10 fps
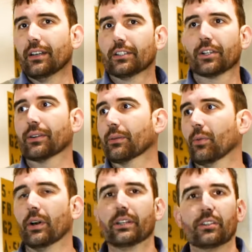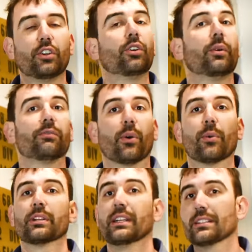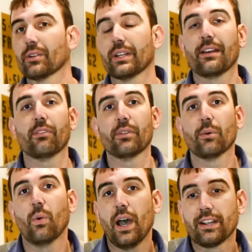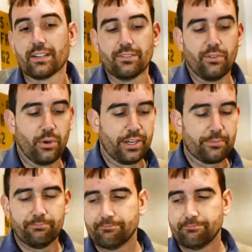turret one and two and forward diesel and have all the wiring for it.